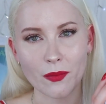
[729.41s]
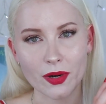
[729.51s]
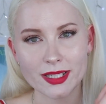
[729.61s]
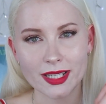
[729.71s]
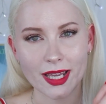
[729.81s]
I
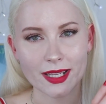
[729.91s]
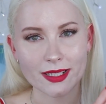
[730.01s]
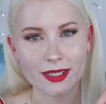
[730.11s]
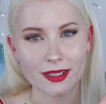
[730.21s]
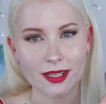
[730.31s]
wanted to
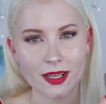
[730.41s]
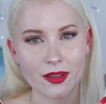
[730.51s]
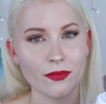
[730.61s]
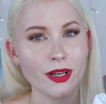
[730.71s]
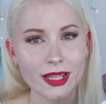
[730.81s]
get
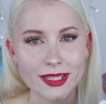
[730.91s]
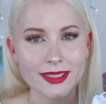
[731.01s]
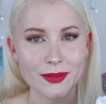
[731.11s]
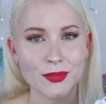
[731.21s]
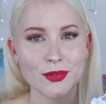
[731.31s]
the really
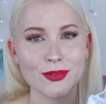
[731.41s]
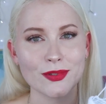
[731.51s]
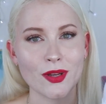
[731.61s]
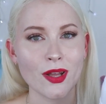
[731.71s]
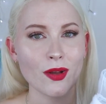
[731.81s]

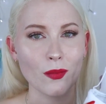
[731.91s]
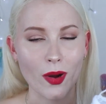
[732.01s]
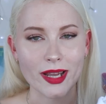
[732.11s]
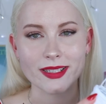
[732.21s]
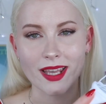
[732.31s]
simple
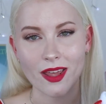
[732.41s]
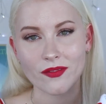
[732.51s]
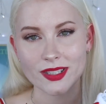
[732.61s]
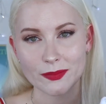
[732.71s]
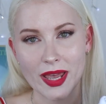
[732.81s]
white
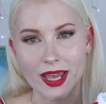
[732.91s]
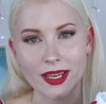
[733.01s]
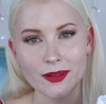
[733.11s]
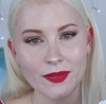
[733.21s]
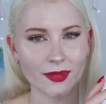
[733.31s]
canvas
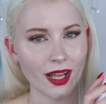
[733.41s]
pair,